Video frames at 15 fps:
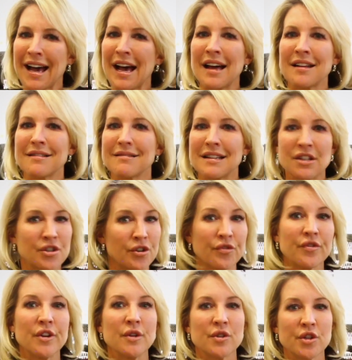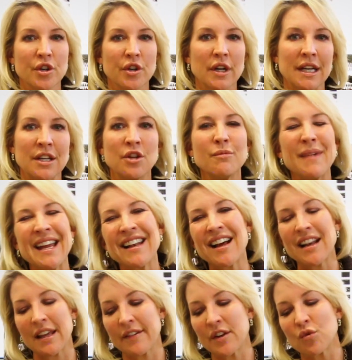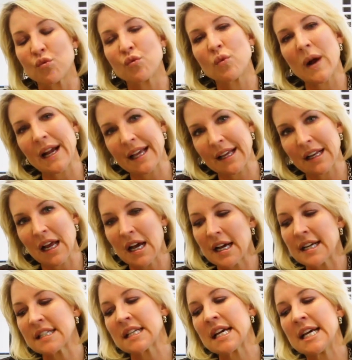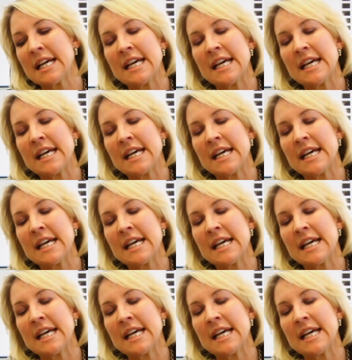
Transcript: that is your future. And you may not even recognize